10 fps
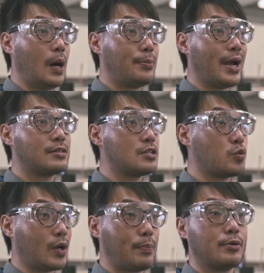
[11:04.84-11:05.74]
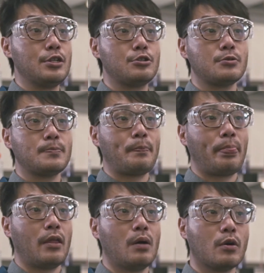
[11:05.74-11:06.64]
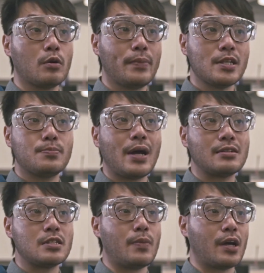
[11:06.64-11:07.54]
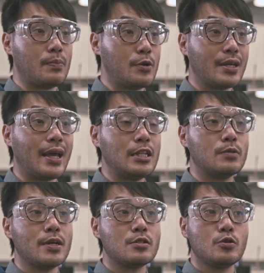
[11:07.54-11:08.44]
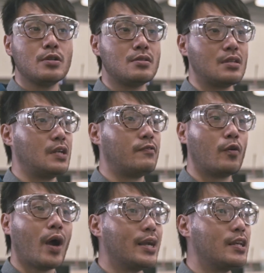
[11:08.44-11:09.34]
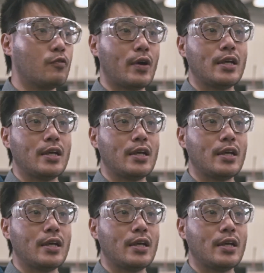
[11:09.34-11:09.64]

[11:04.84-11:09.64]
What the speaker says: I practice what I preach. I model best practice by communicating to my students in a variety of